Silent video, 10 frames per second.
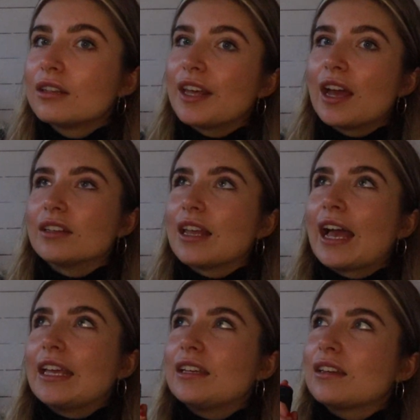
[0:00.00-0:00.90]
that are
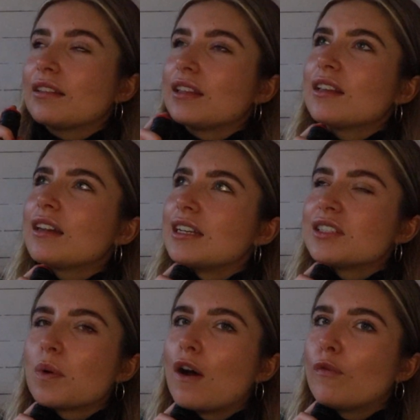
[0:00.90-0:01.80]
like, I think they're like
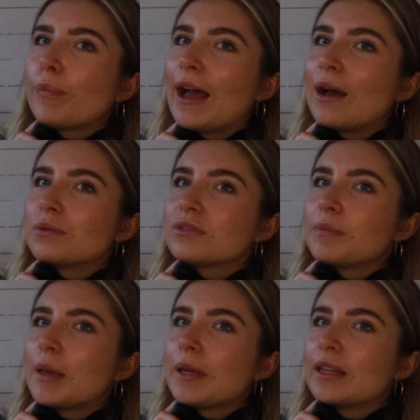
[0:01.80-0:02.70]
£12,
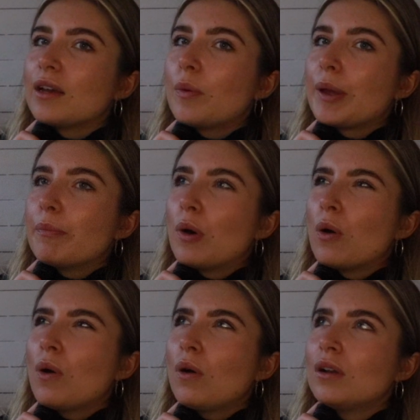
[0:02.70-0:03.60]
maybe a little bit
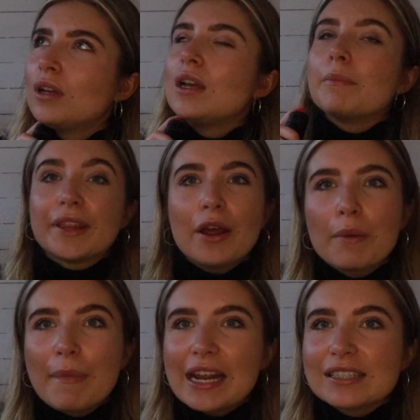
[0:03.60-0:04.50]
more, but they're
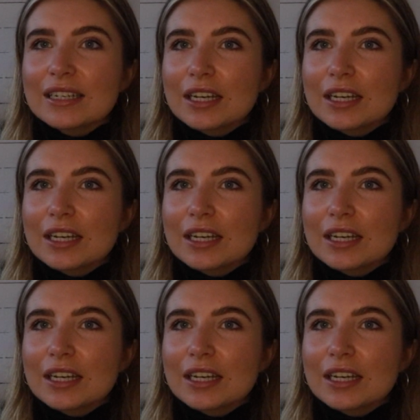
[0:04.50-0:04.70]
amazing.